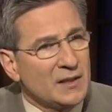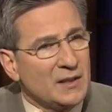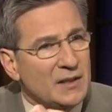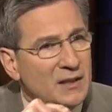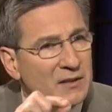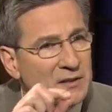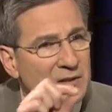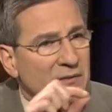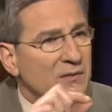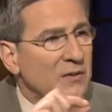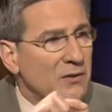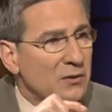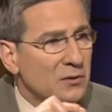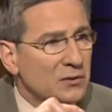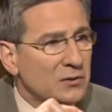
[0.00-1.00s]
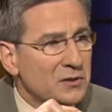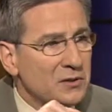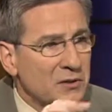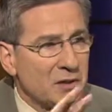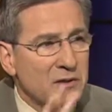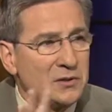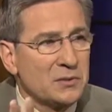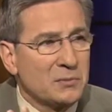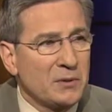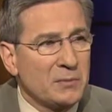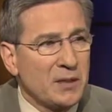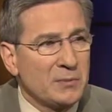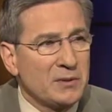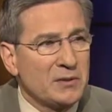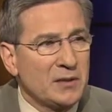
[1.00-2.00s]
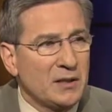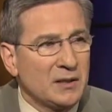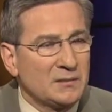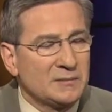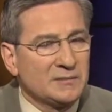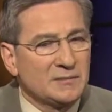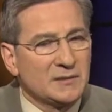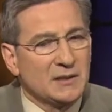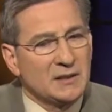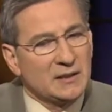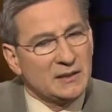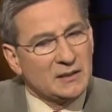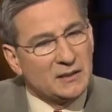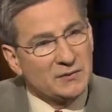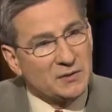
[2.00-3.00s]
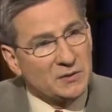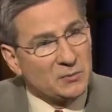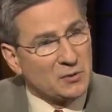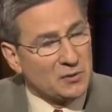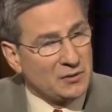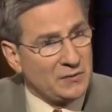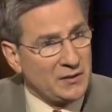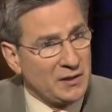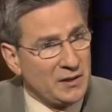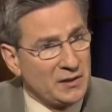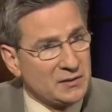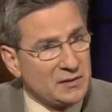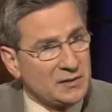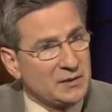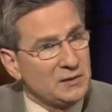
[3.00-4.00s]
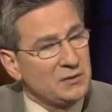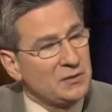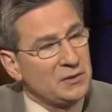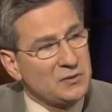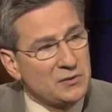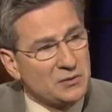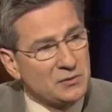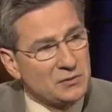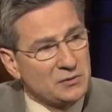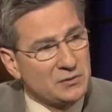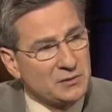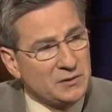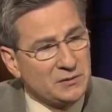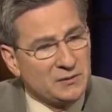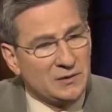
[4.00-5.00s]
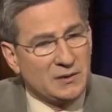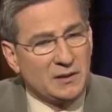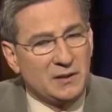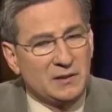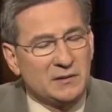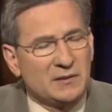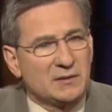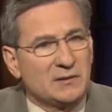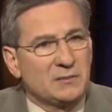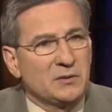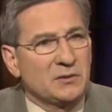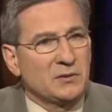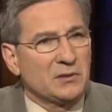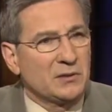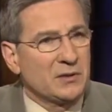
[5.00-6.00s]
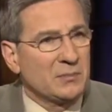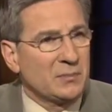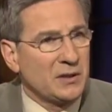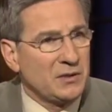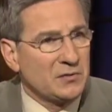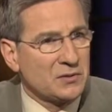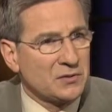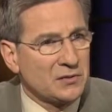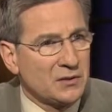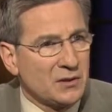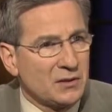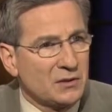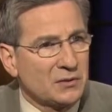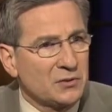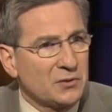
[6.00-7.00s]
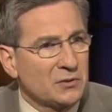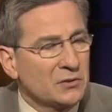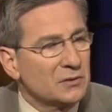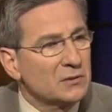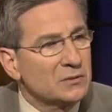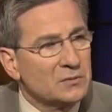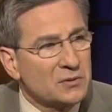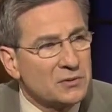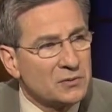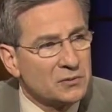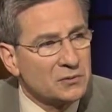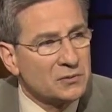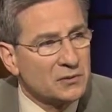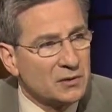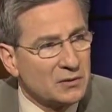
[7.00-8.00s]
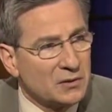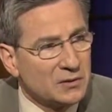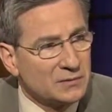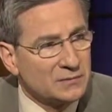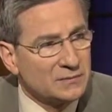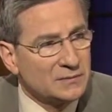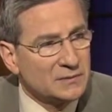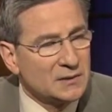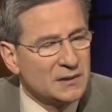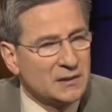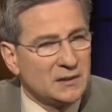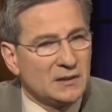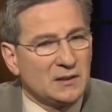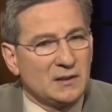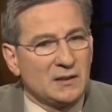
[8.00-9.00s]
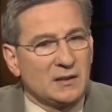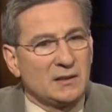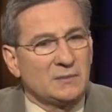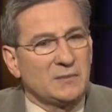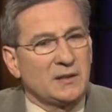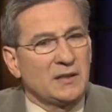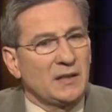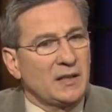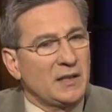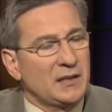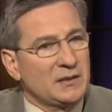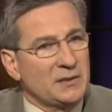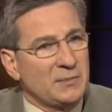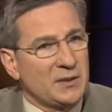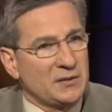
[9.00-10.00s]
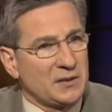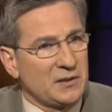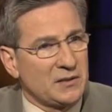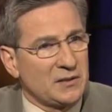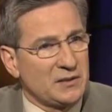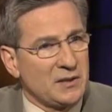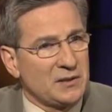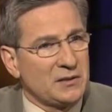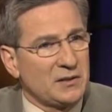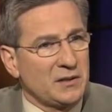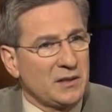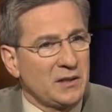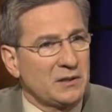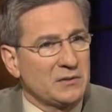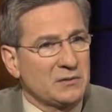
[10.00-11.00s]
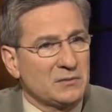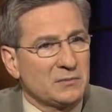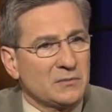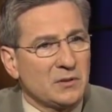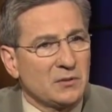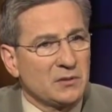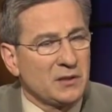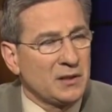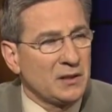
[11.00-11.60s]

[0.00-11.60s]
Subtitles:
and it's in very early stages, we may be done. If it's more advanced, then you need surgery, and the majority of patients are cured with surgery alone. And again, it depends on the stage of the cancer, and colon